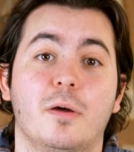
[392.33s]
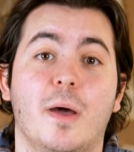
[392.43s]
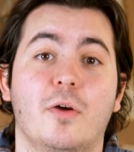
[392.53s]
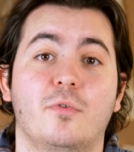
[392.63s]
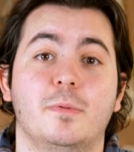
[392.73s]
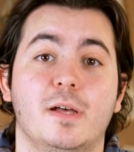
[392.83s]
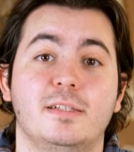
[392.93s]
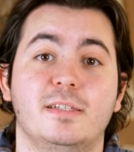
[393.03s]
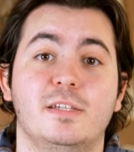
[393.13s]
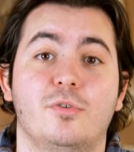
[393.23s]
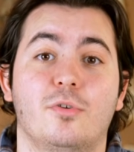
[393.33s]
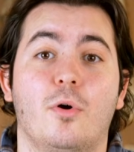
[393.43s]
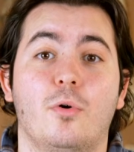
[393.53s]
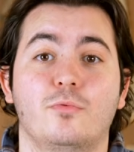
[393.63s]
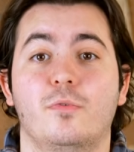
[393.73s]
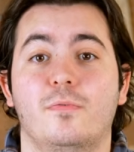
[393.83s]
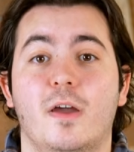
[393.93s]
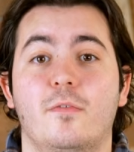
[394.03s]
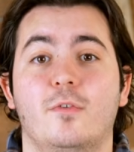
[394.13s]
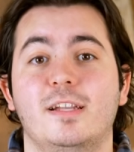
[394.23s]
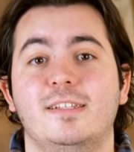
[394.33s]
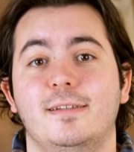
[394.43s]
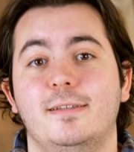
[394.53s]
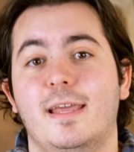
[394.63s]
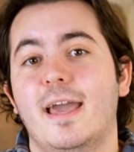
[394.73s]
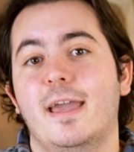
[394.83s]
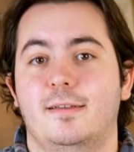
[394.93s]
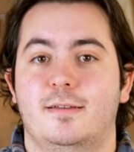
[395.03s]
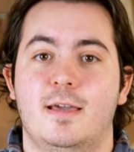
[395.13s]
about replacing your old roof covering today.